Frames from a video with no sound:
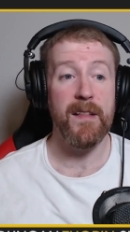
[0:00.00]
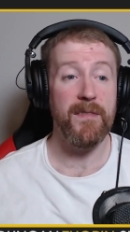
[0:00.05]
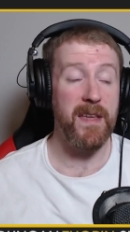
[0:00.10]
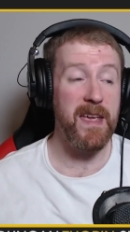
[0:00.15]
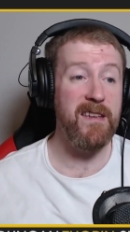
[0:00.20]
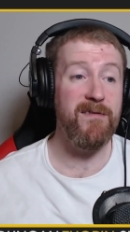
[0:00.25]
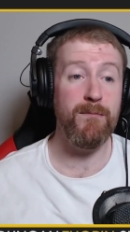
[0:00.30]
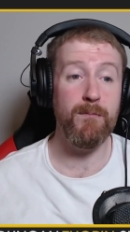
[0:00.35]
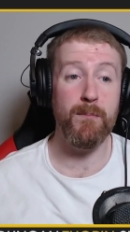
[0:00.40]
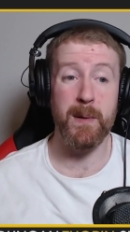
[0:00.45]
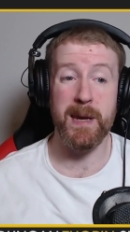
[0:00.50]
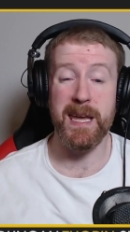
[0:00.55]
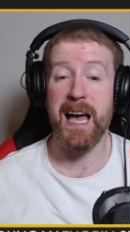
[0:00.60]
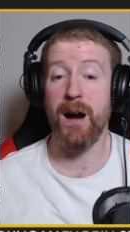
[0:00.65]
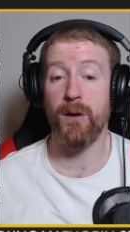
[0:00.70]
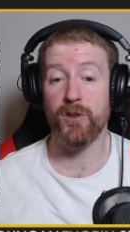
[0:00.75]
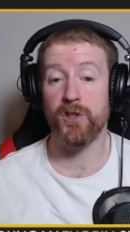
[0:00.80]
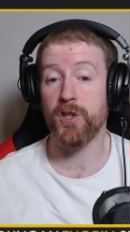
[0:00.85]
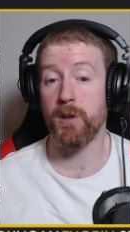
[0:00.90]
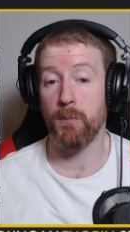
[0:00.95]
They even beat
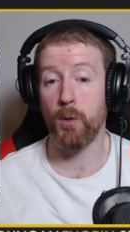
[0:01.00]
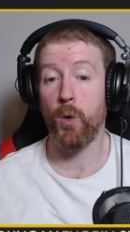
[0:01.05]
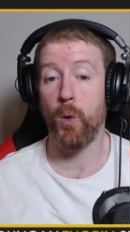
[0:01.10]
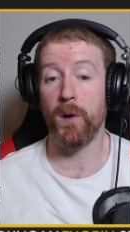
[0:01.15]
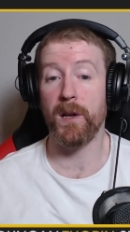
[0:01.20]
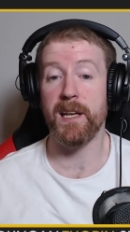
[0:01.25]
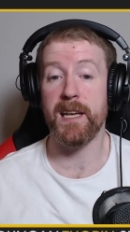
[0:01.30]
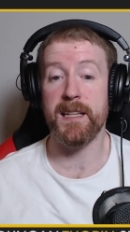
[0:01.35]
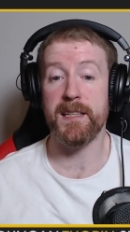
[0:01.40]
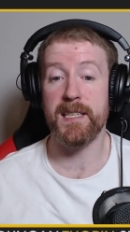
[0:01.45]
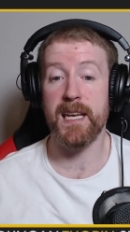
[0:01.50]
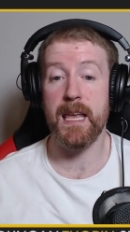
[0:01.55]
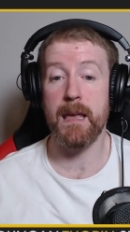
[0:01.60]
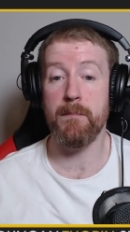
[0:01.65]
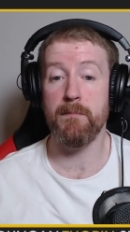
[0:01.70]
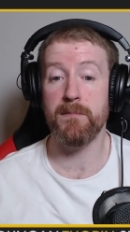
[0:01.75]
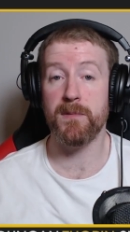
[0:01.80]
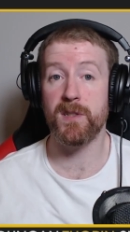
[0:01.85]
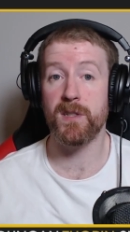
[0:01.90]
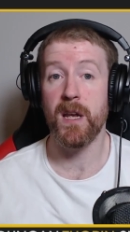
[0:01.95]
out some quality
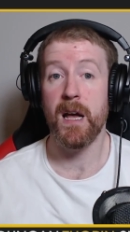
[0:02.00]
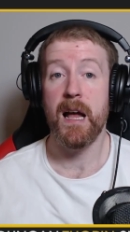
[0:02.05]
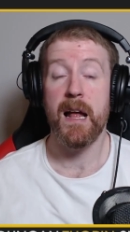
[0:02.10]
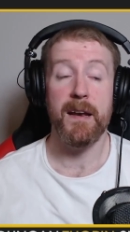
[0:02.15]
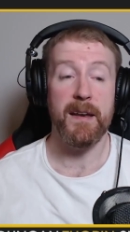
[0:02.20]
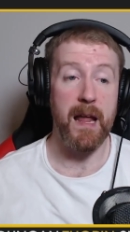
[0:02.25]
teams.